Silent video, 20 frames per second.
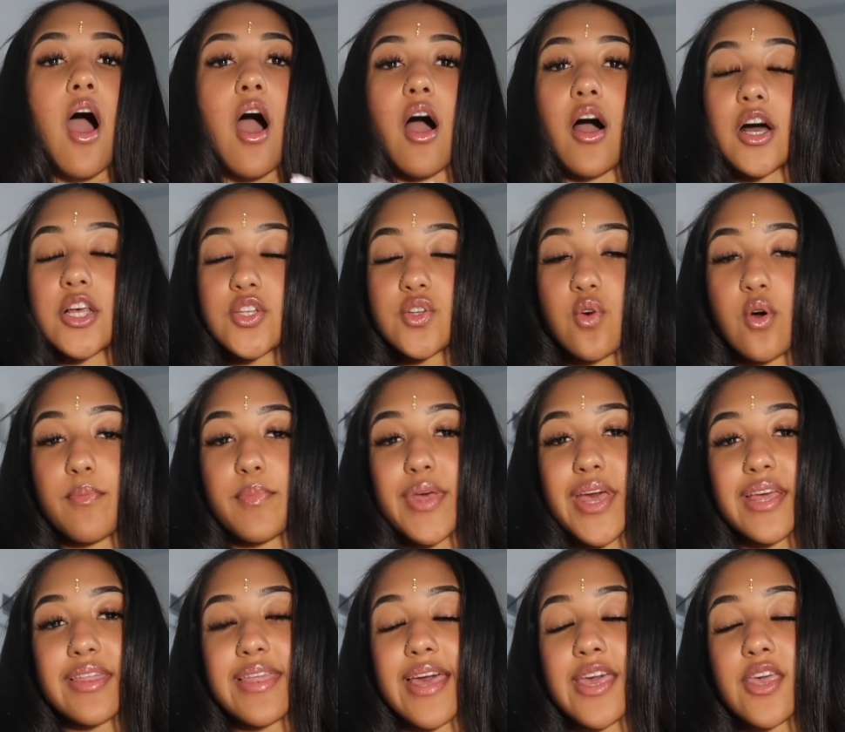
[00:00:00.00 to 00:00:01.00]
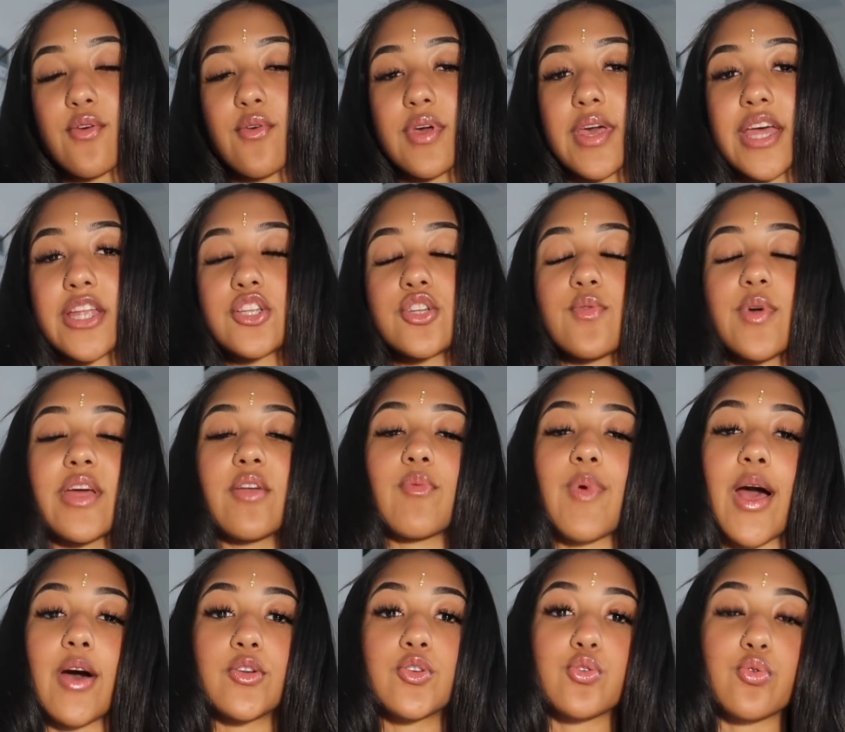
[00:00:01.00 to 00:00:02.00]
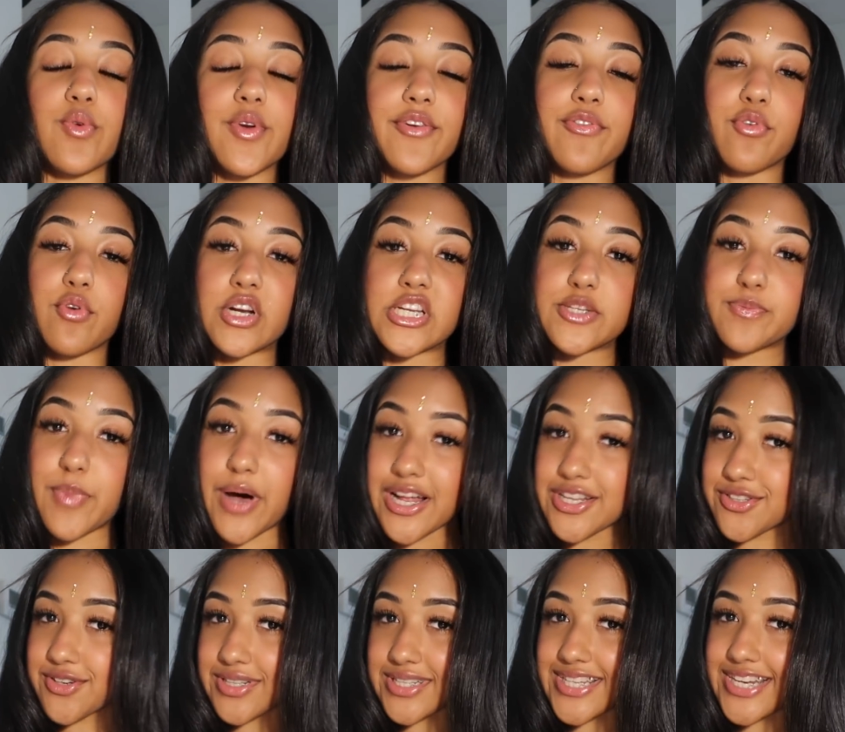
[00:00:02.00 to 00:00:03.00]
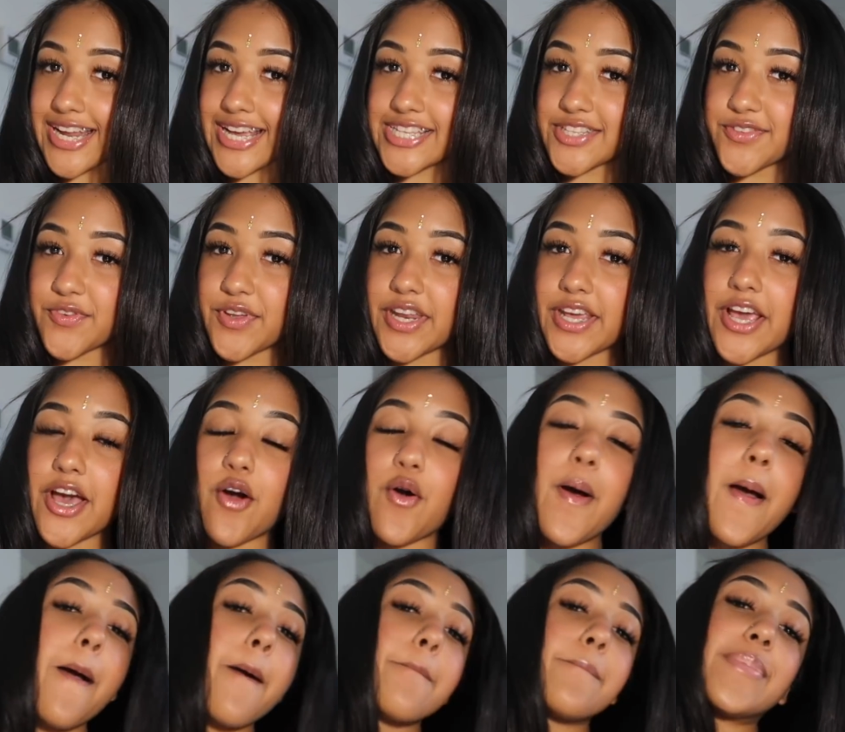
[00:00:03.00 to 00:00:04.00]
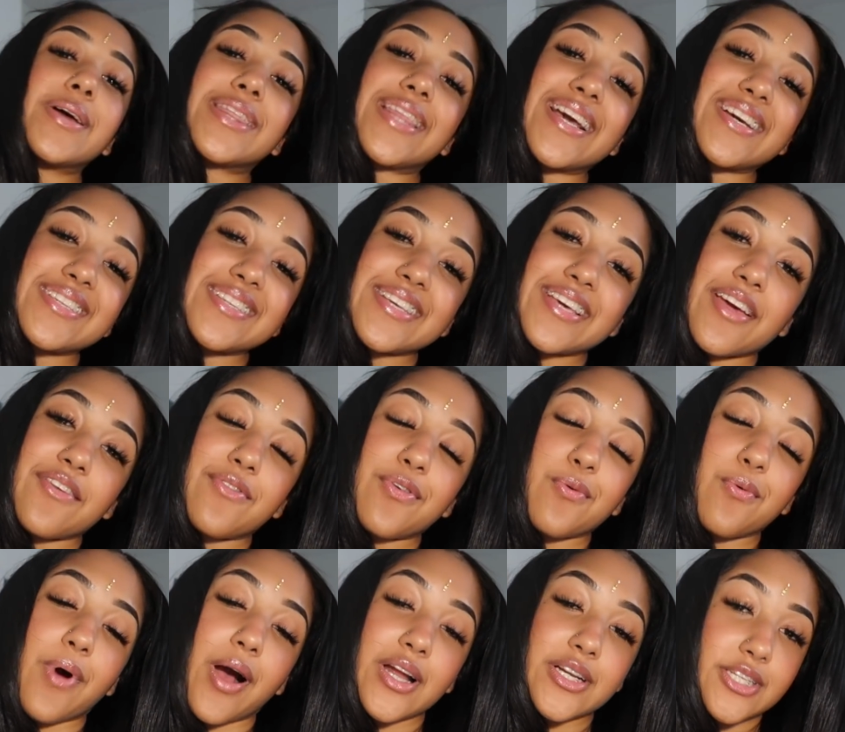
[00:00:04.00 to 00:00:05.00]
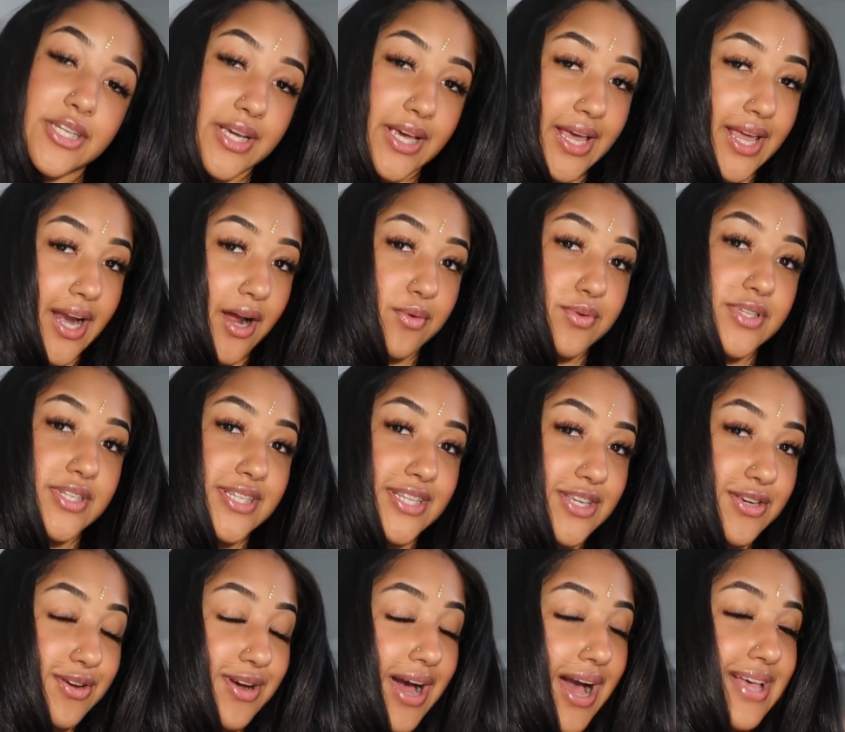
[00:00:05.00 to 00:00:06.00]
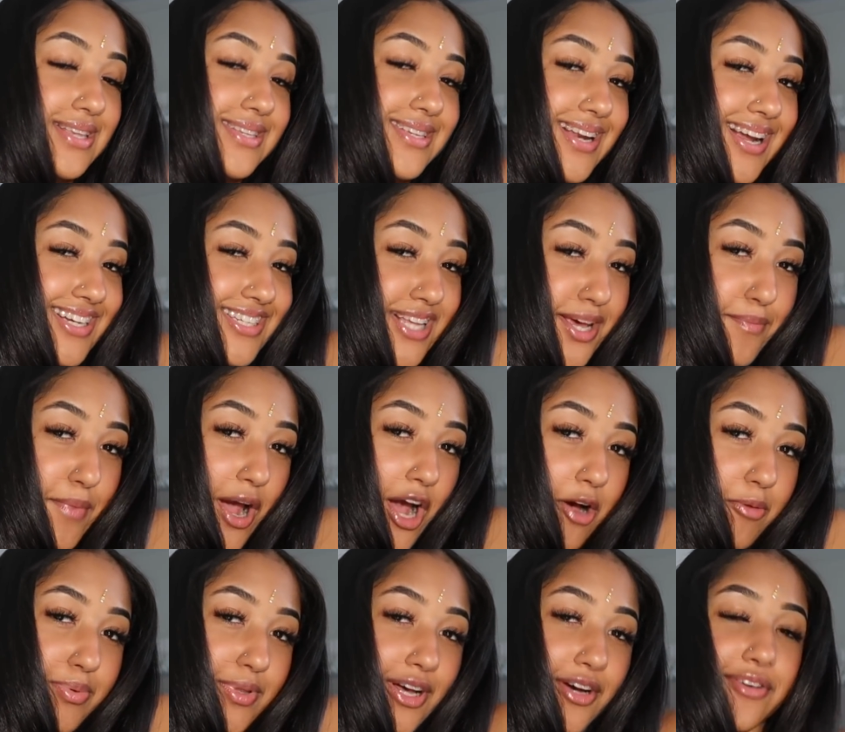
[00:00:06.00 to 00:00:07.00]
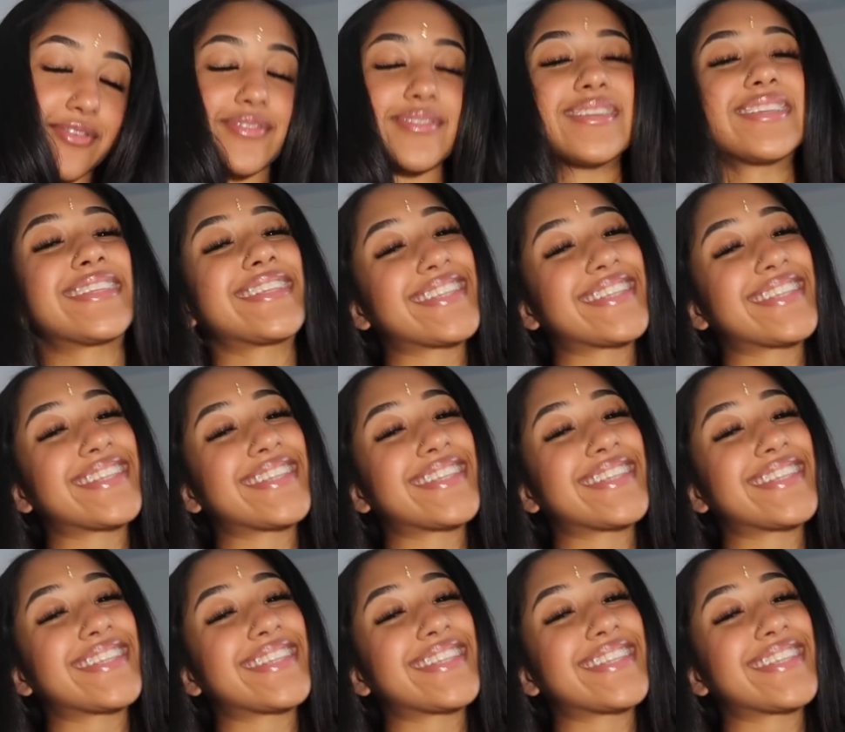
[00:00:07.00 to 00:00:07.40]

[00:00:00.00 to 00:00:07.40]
Also, a big thank you again to En Route Jewelry for sponsoring today's video. But thanks again for watching, and I will see you guys the next time I upload.